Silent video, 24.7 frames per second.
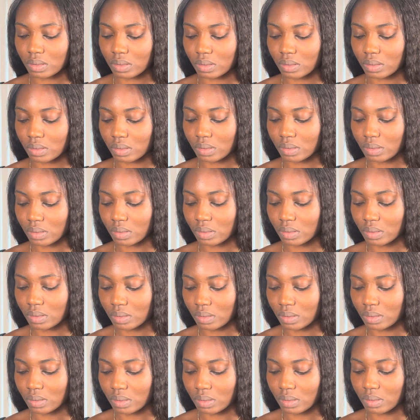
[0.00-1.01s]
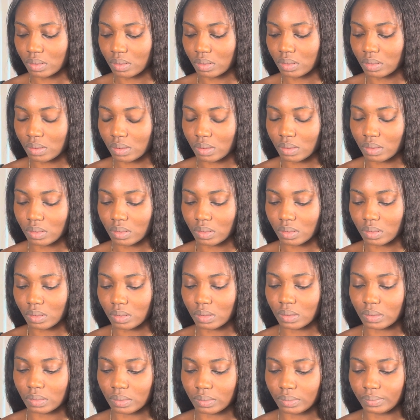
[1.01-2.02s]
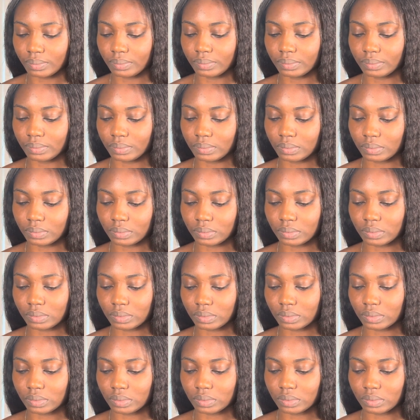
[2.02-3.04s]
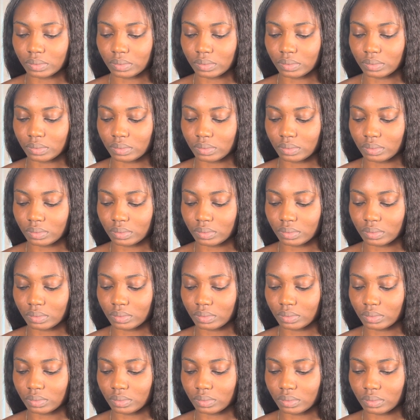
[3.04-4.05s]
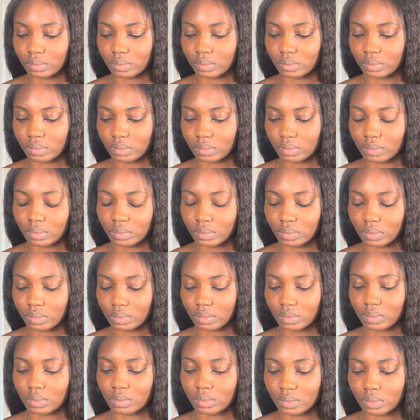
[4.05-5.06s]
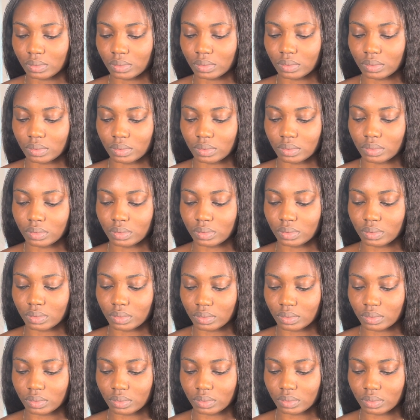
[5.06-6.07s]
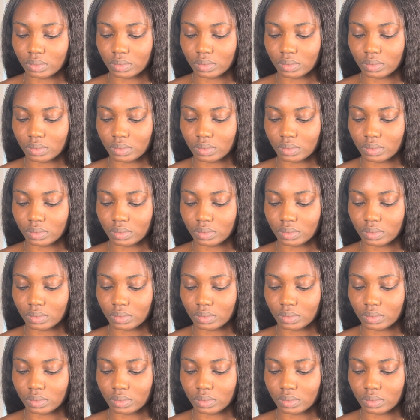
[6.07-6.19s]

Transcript: Nobody speaks.